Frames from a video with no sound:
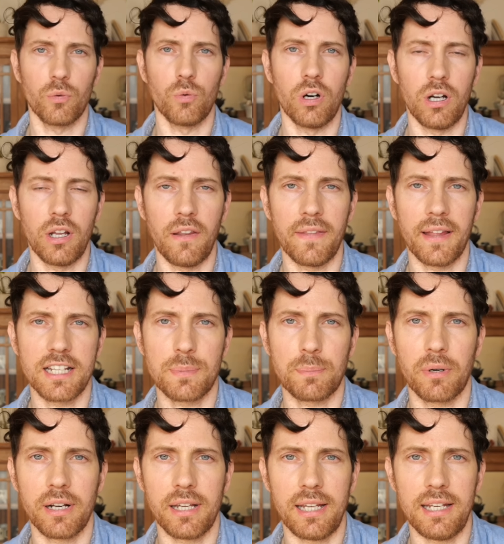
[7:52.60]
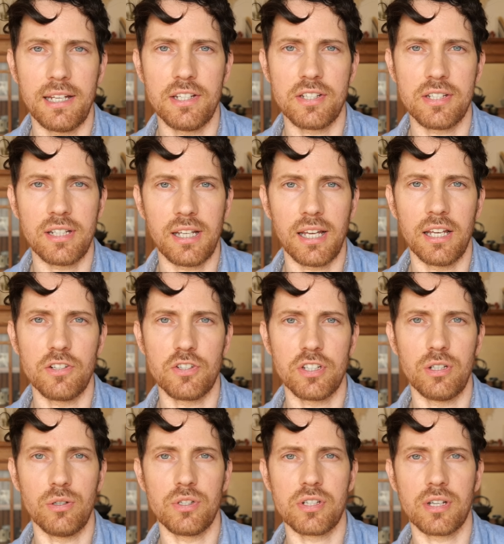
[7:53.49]
one that's pretty easy is
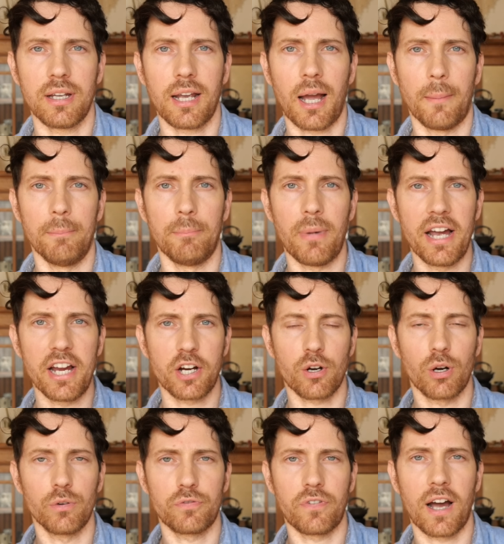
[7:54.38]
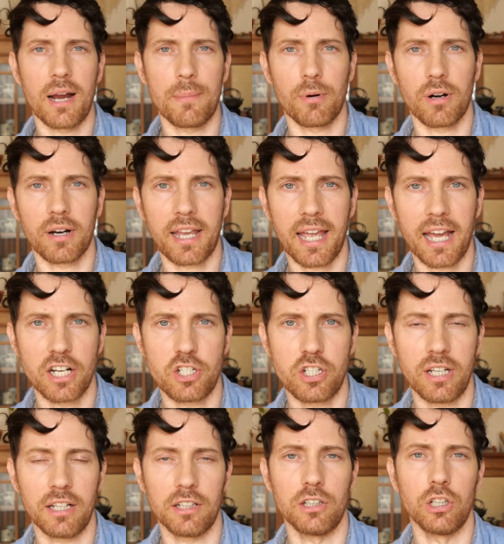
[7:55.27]
using microfiber
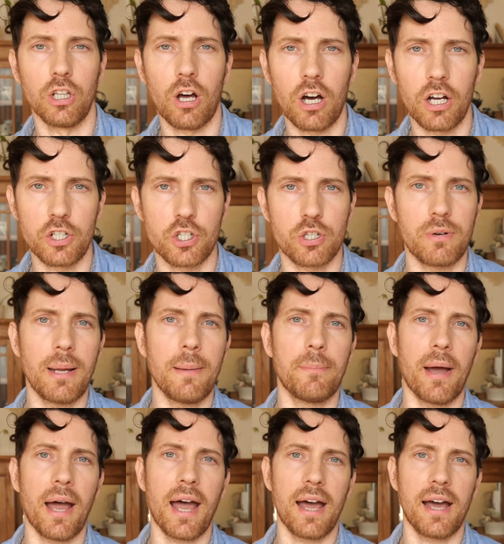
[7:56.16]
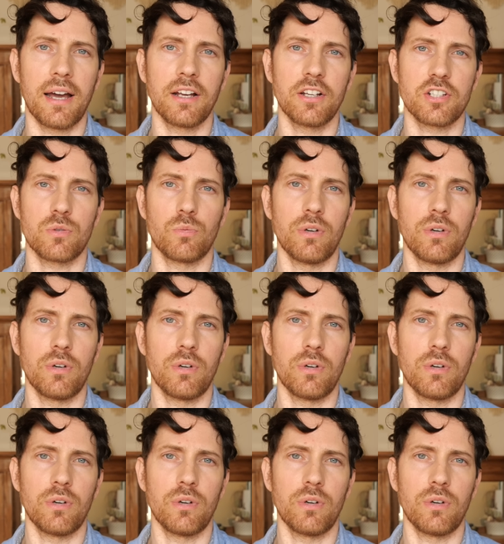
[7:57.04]
catching laundry bags,